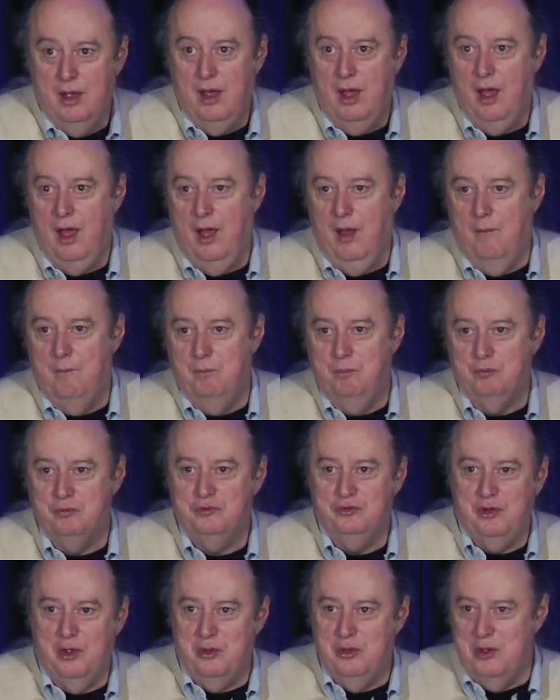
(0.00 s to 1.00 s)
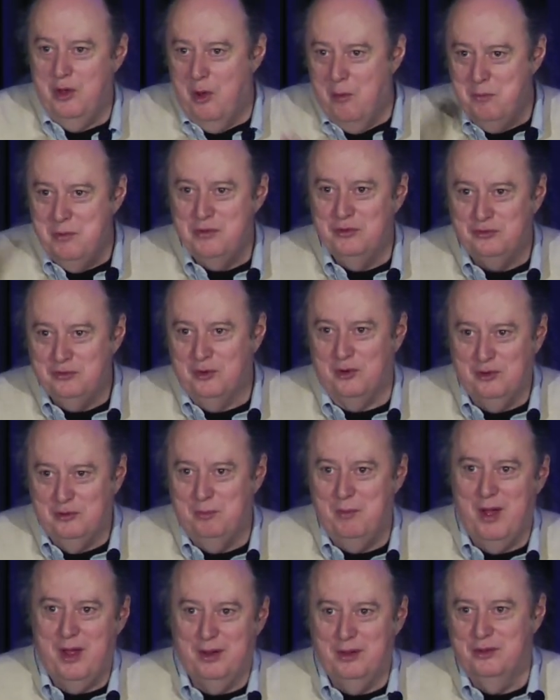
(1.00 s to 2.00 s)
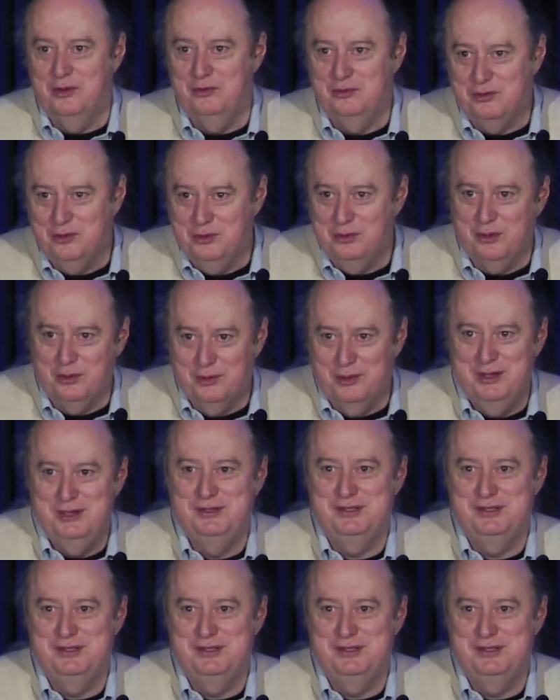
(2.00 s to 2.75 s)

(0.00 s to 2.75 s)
Um, so the open source model is clearly